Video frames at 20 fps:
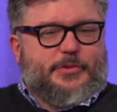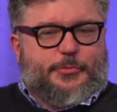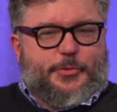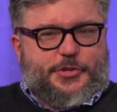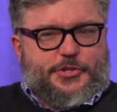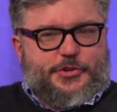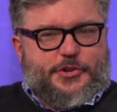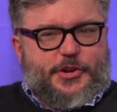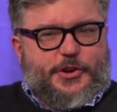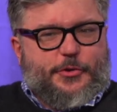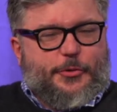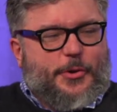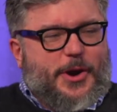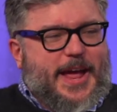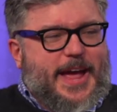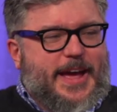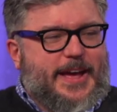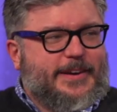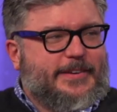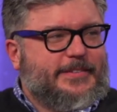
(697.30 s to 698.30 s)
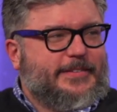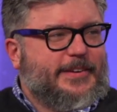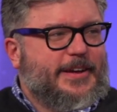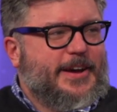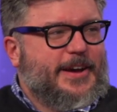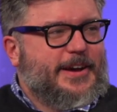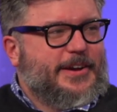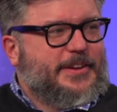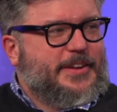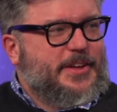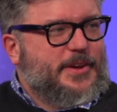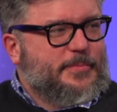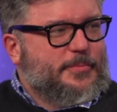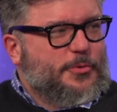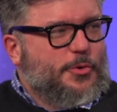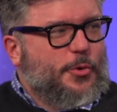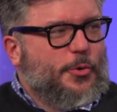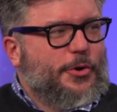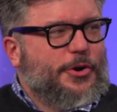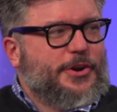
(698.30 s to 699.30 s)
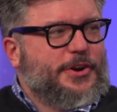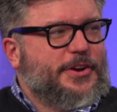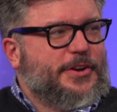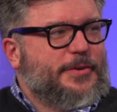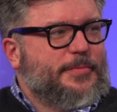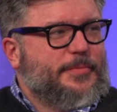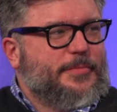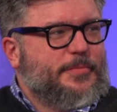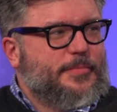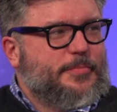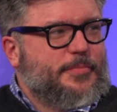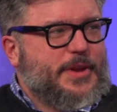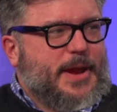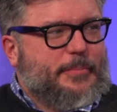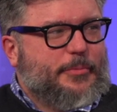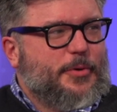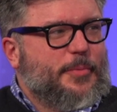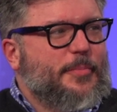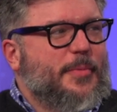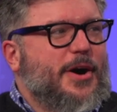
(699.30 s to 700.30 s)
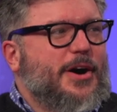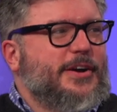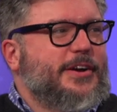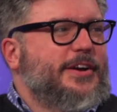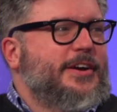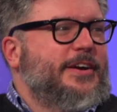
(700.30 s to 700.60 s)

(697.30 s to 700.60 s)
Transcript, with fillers: Richard E. Grant, Kim Gordon, Deborah Monk,